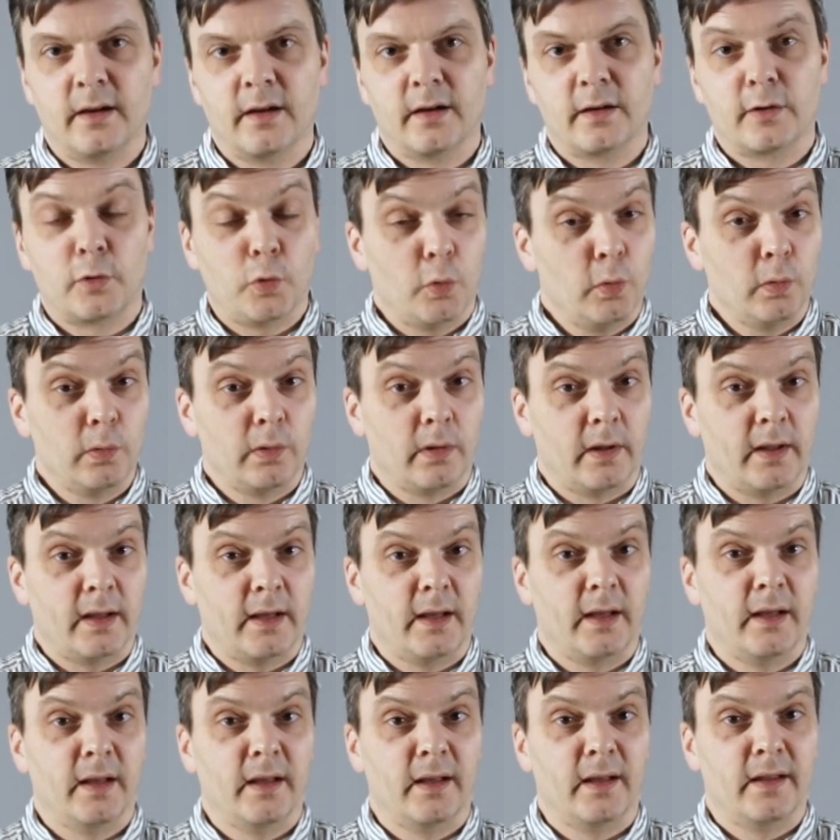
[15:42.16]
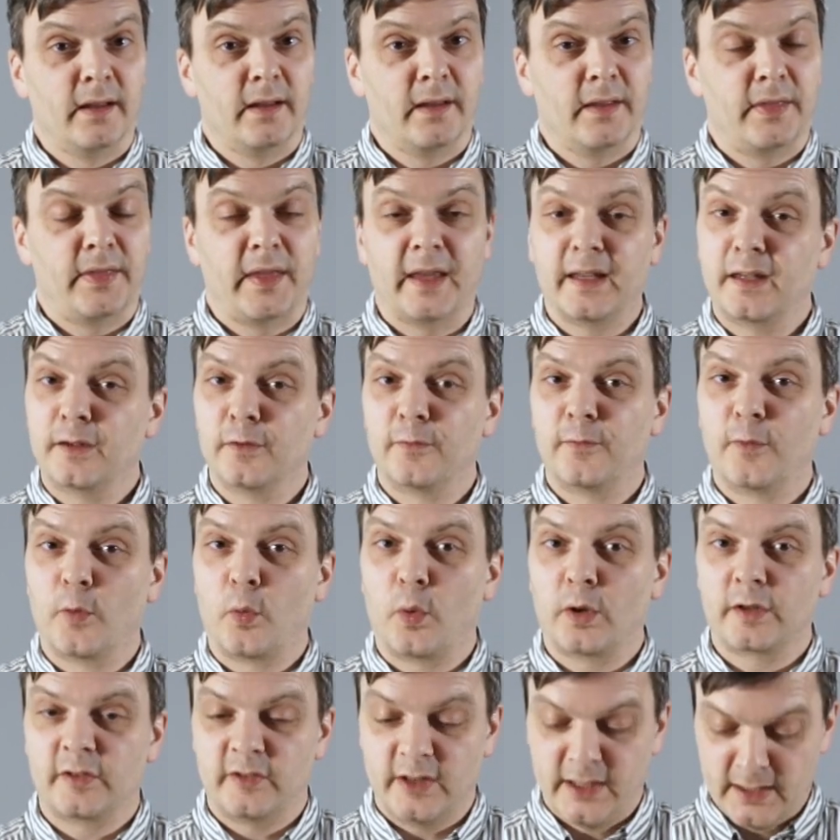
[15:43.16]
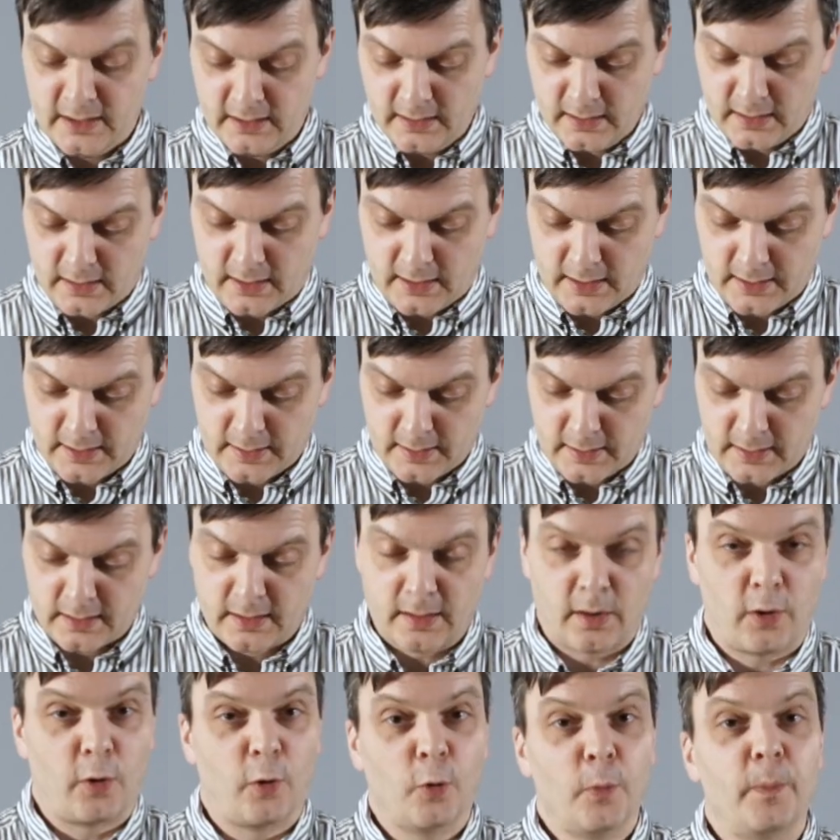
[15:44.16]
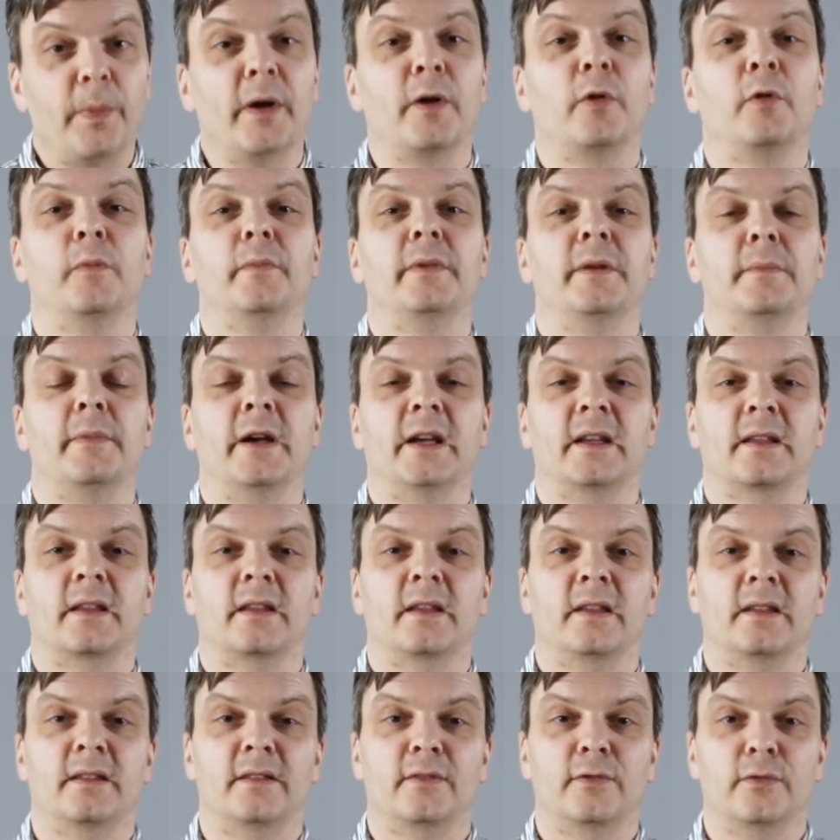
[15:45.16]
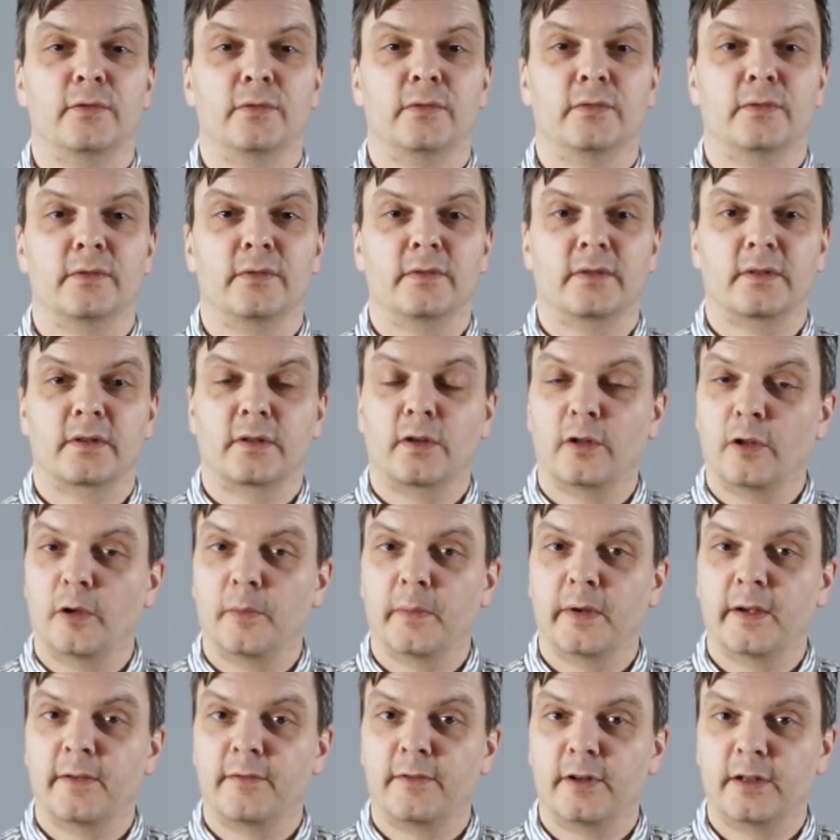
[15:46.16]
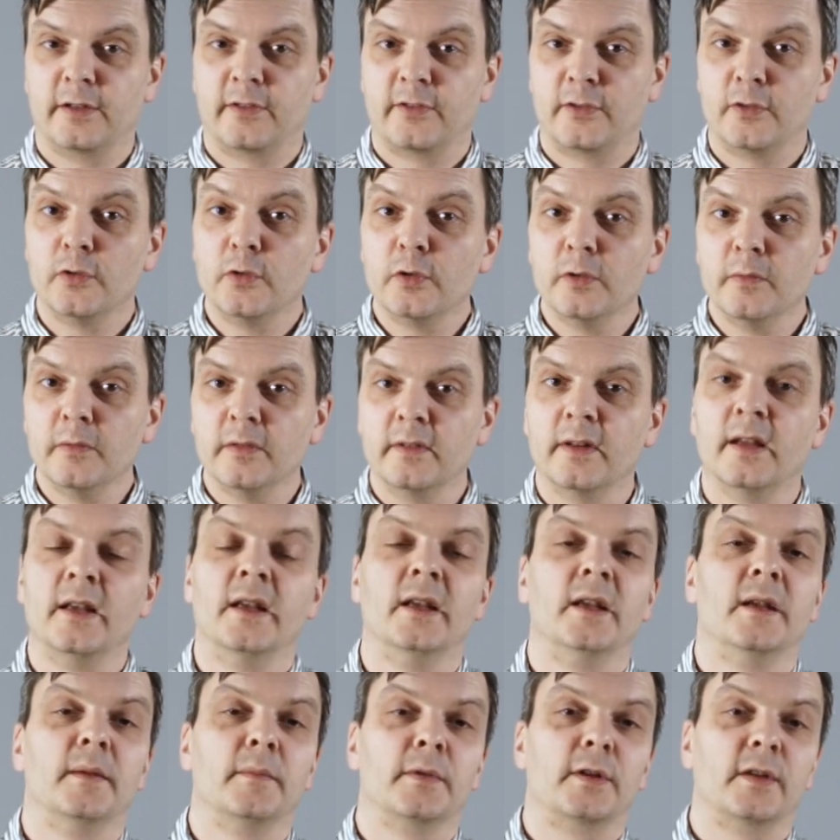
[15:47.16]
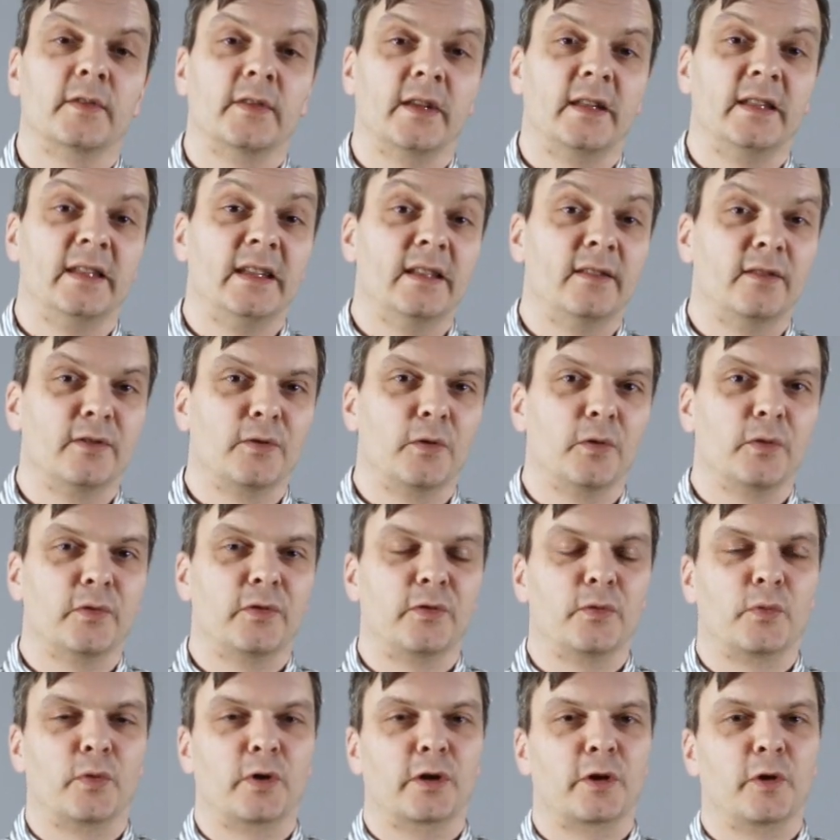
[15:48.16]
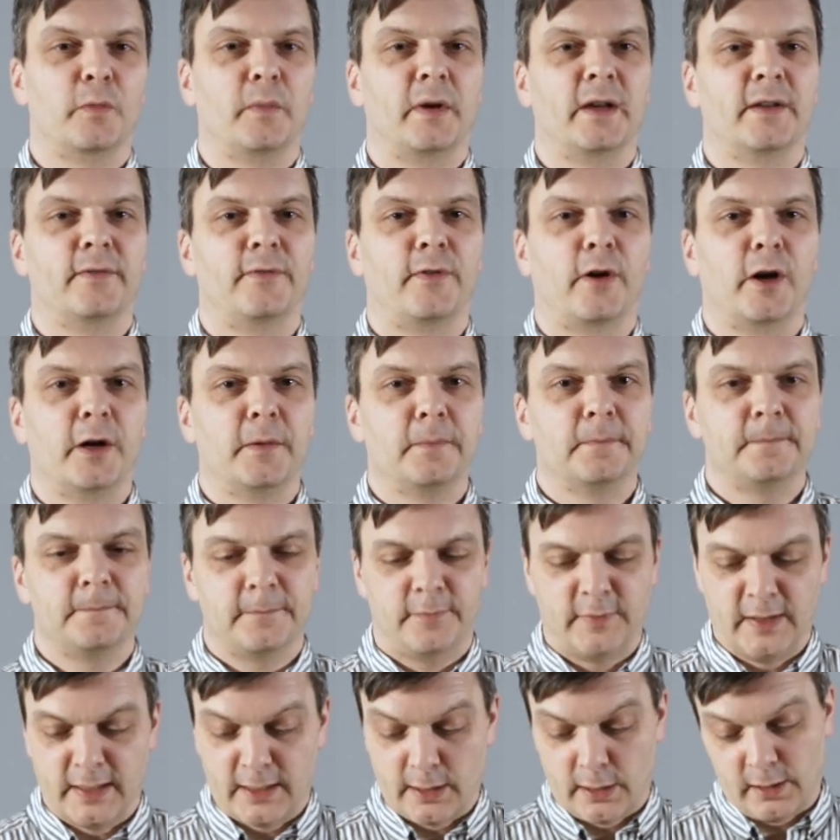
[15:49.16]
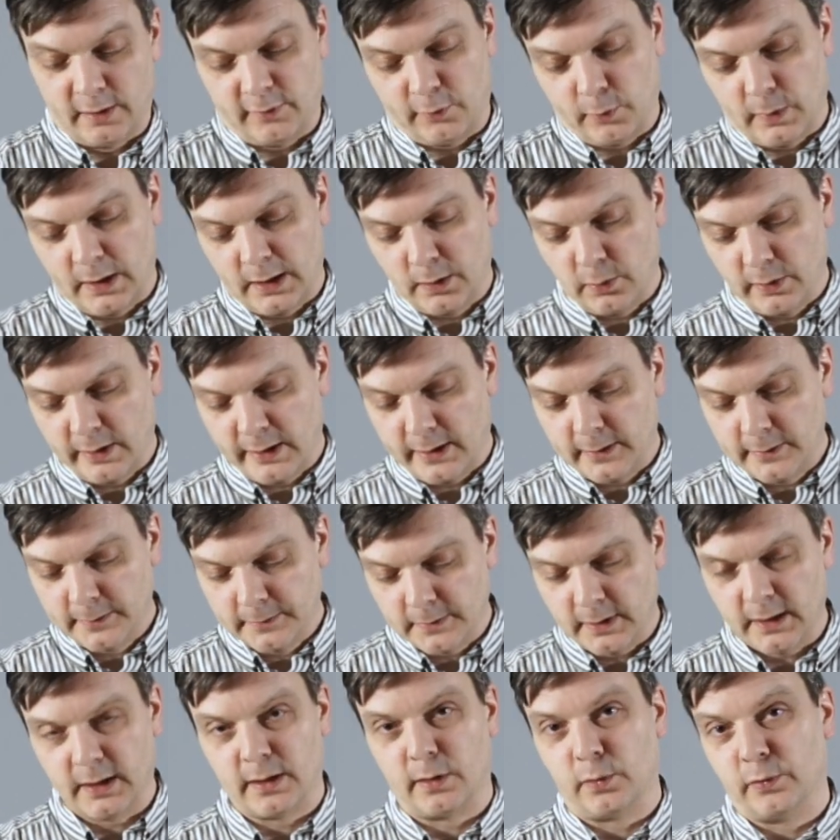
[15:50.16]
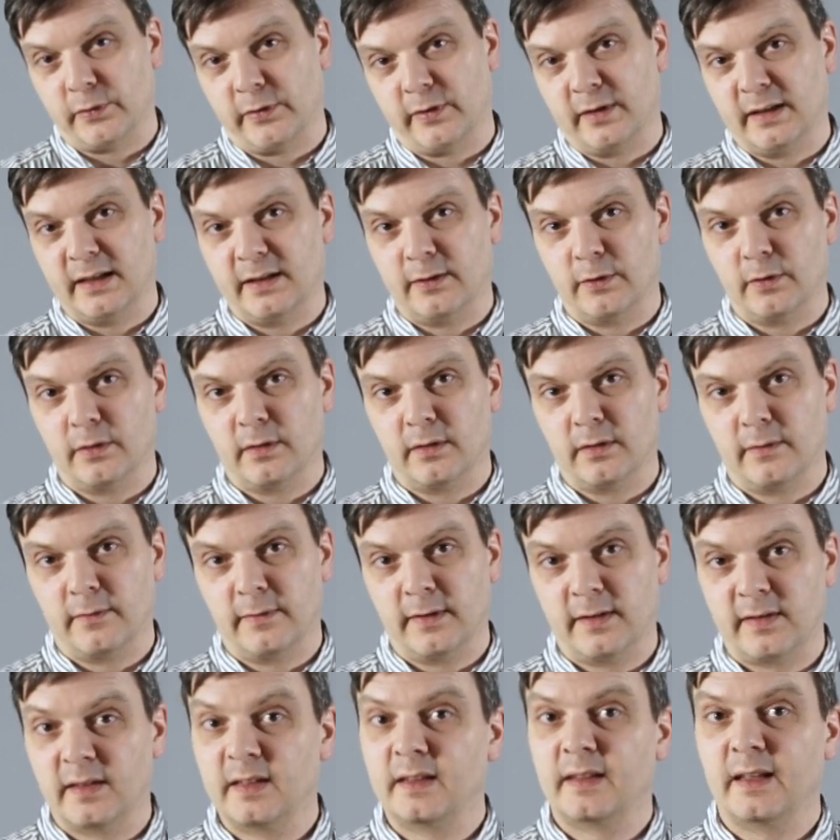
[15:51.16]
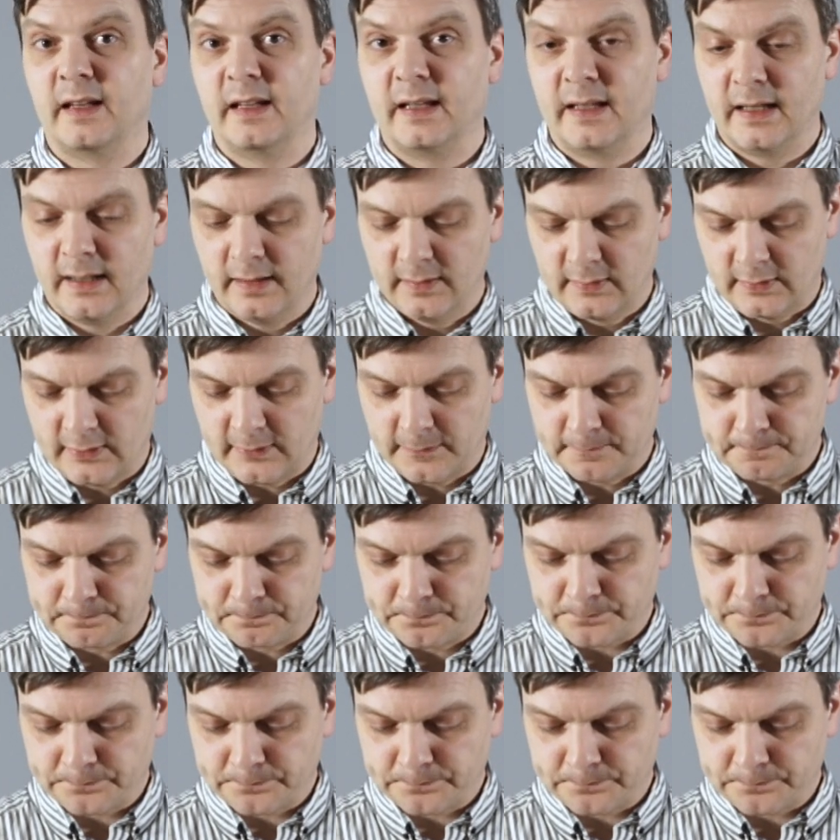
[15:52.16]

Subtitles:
Cool. Thank you for watching. I hope I will be back to Colombia very soon because I need to go to work on my farm, Finca El Suelo there, and I also need to visit Elias.